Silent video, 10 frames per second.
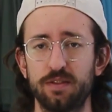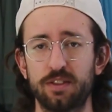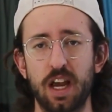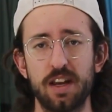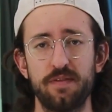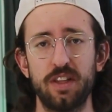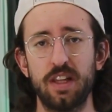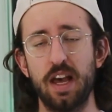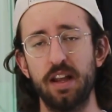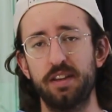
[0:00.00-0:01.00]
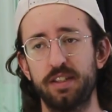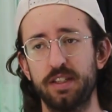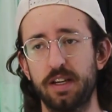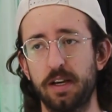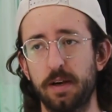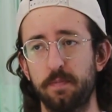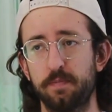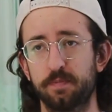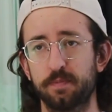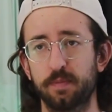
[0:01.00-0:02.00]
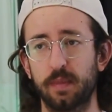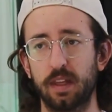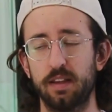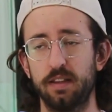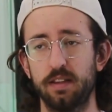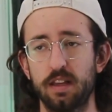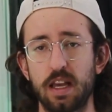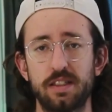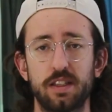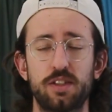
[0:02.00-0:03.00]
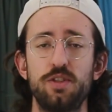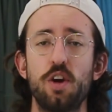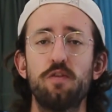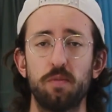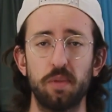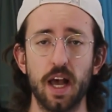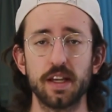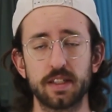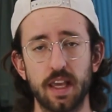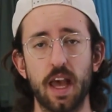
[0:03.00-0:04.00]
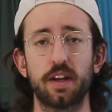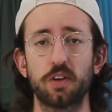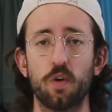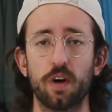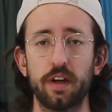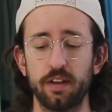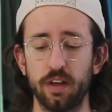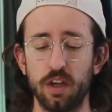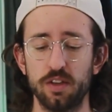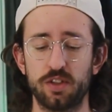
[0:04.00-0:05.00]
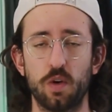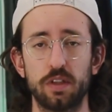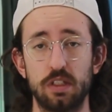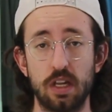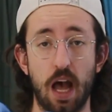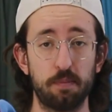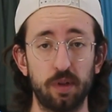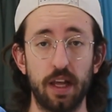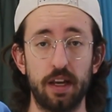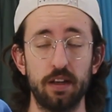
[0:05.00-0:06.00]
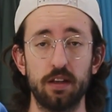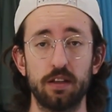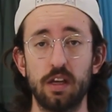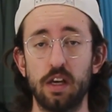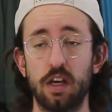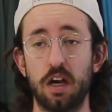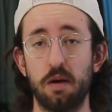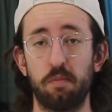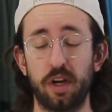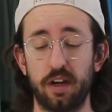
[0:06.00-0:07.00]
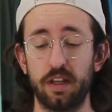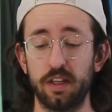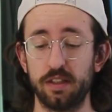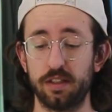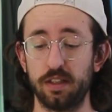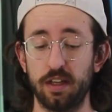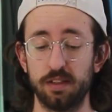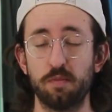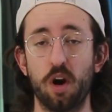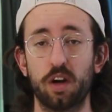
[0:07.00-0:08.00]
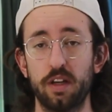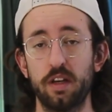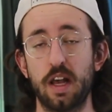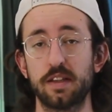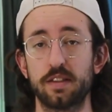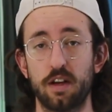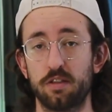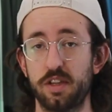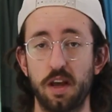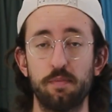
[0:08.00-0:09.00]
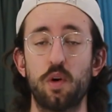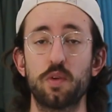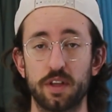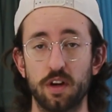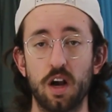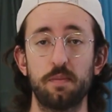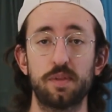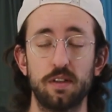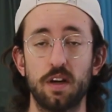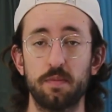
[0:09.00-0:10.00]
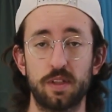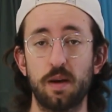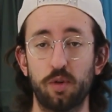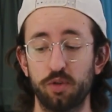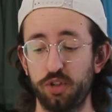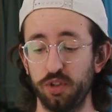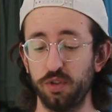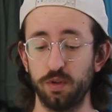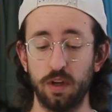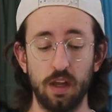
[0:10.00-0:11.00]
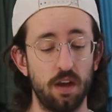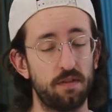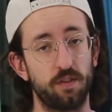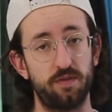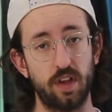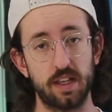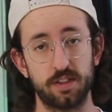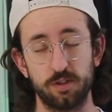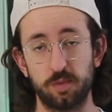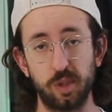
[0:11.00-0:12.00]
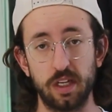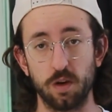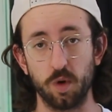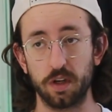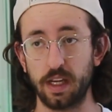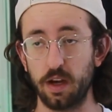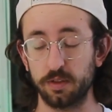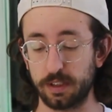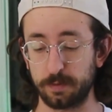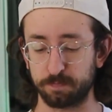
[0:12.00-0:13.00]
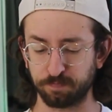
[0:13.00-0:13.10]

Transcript: kind of in that ASICS Novablast category. So it's not plated. But it is marketed as their tempo or their up-tempo shoe for faster, speedier workouts.